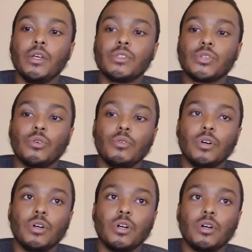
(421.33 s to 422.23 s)
So
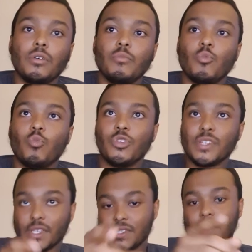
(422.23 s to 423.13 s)
you
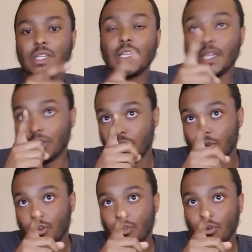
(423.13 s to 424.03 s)
can see that
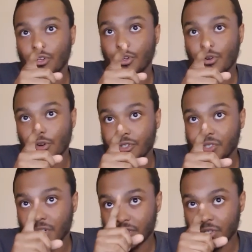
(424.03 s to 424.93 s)
on your cursor
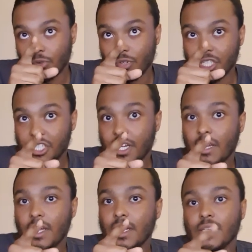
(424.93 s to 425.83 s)
there's a green check,
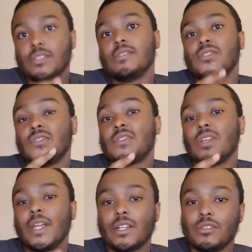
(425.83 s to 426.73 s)
and that is this is
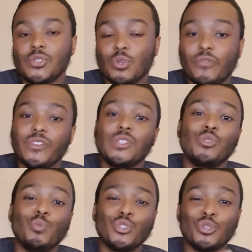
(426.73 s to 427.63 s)
select the surface that you
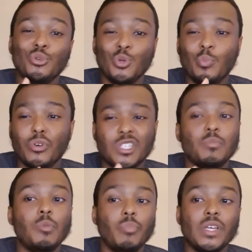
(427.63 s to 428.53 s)
want your new part to
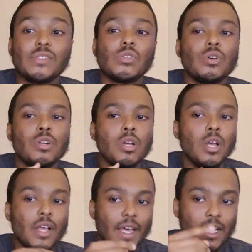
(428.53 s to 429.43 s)
be based on,
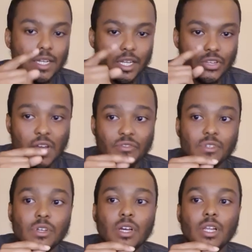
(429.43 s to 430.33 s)
and then you have
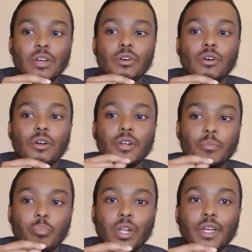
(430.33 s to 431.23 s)
to click on the
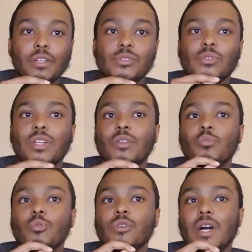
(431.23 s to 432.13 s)
plane. So then it
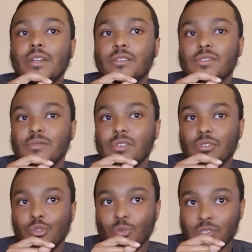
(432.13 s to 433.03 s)
will kind of
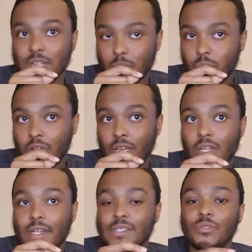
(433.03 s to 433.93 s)
use that plane
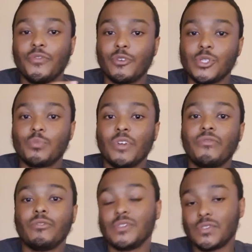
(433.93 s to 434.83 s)
as the first
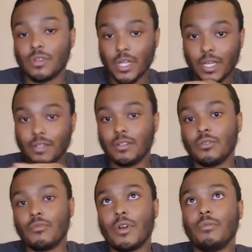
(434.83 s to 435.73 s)
reference to lay the
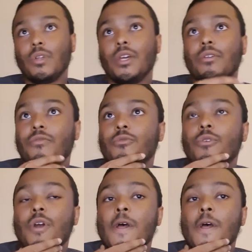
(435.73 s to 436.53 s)
ground layer for.